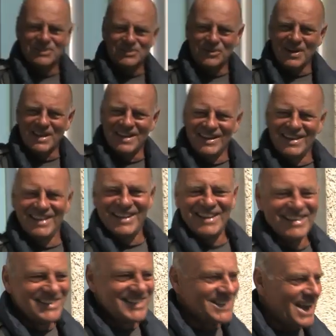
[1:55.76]
great.
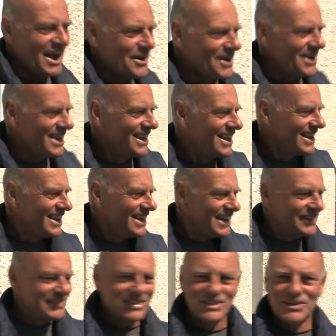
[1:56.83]
Shower
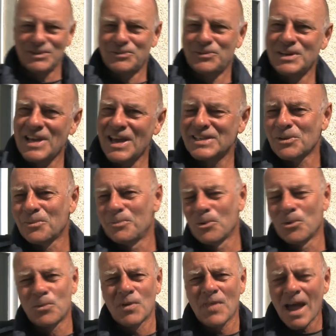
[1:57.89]
after 2 or 3 days on
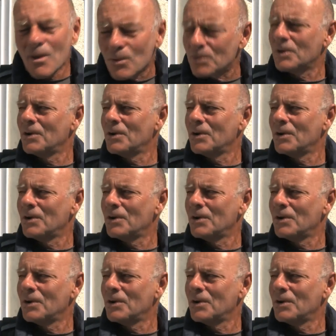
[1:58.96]
board without